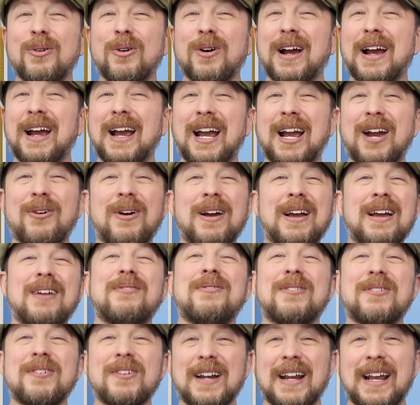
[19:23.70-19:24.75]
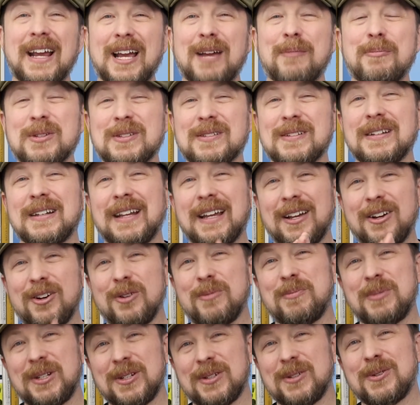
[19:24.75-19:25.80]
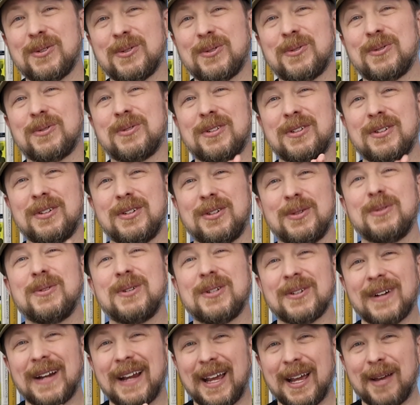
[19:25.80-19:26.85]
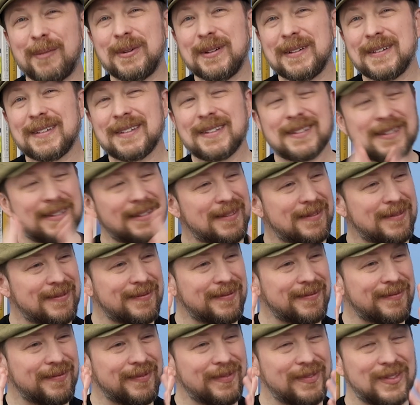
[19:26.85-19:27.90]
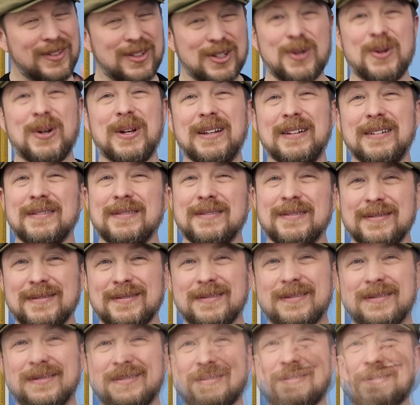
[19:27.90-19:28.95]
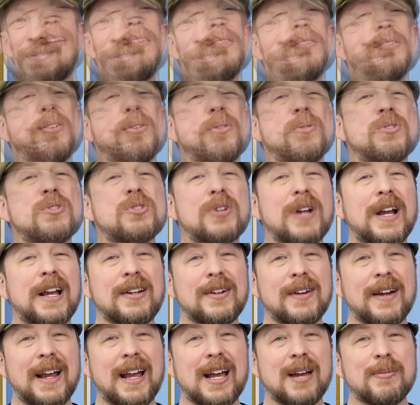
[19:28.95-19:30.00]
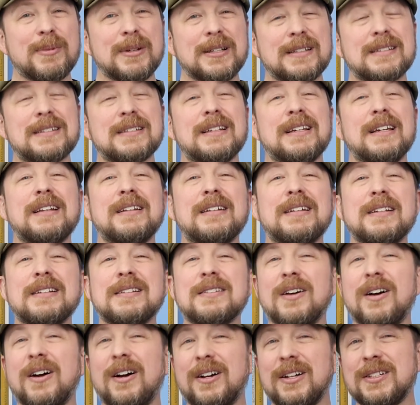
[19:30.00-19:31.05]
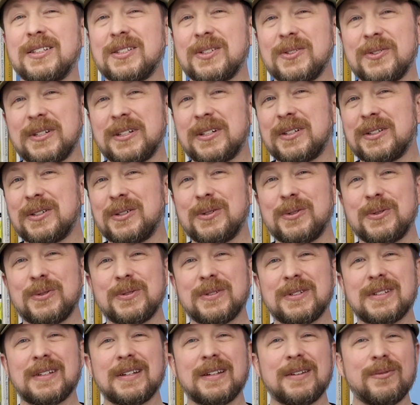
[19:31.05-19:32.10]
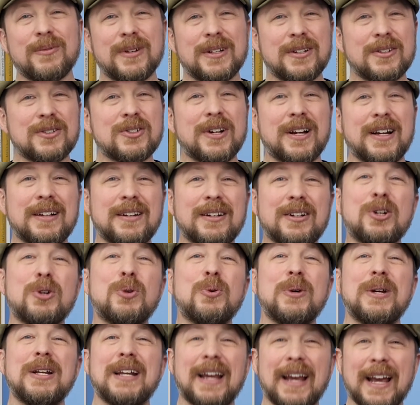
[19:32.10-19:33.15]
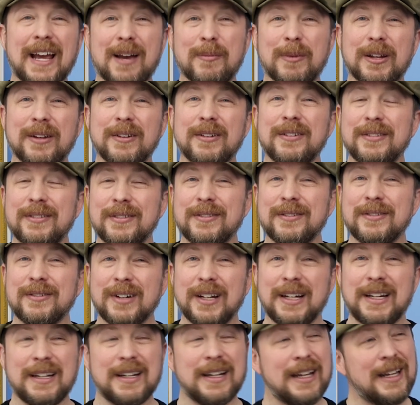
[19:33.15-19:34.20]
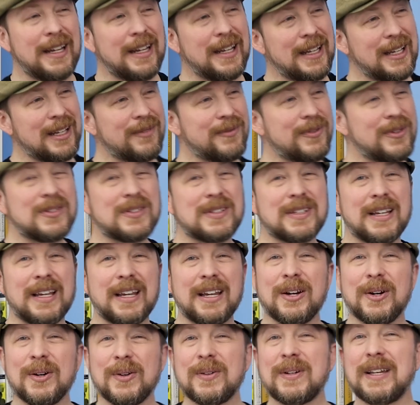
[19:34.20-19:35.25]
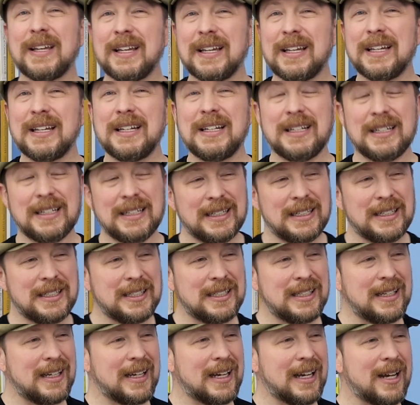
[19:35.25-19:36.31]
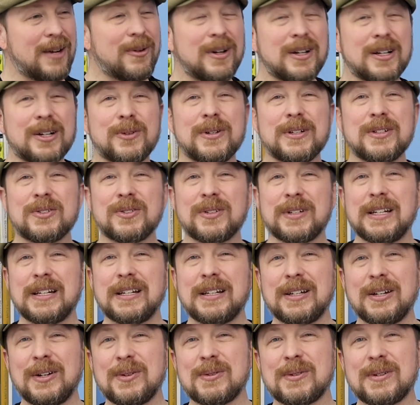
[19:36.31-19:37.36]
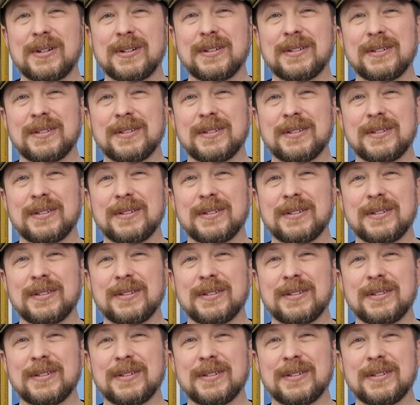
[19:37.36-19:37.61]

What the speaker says: However, an app is going to help you do your habits, do it. So track your habits, and this also includes when you're trying to quit a habit, right? If you say, okay, I want to quit drinking Coke,